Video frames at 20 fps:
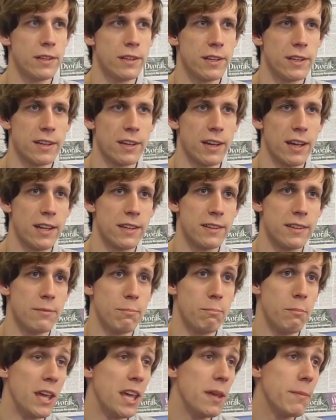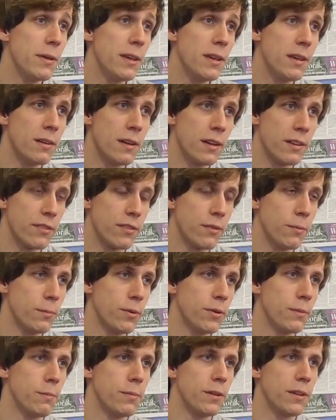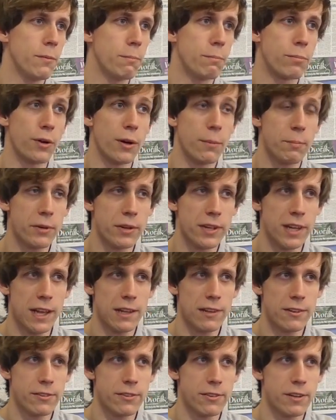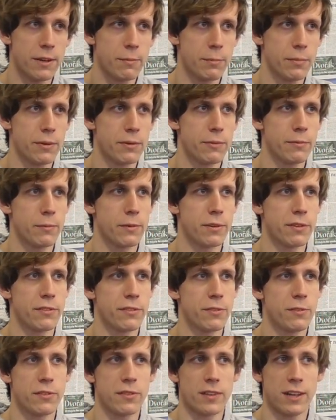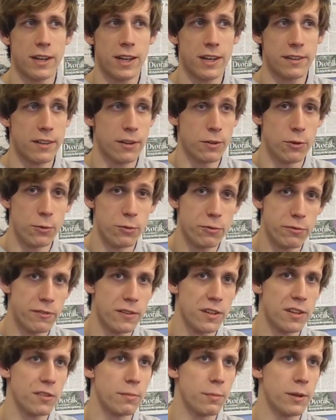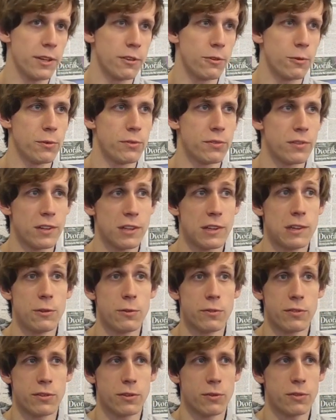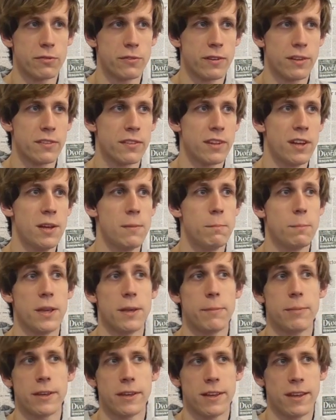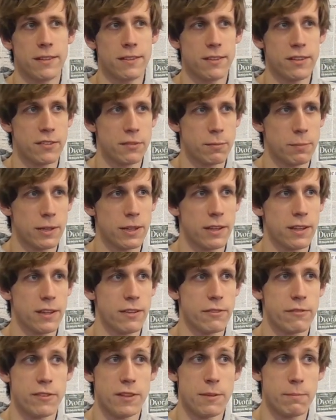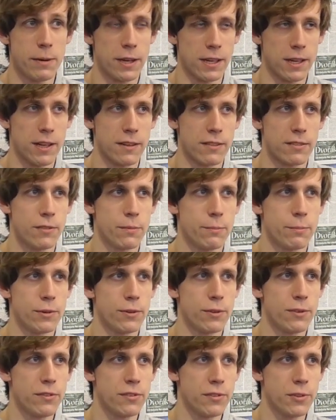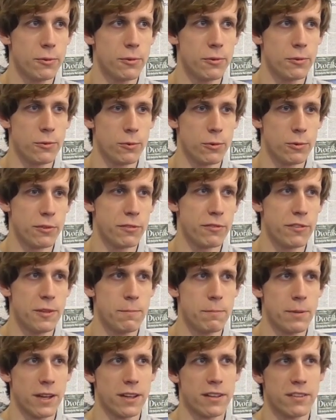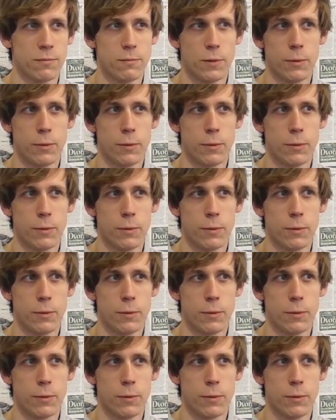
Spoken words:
It can maybe at some point be a proper calendar app where students can add their own things, but it also includes those things. Maybe it can display feedback at some point, so all the feedback is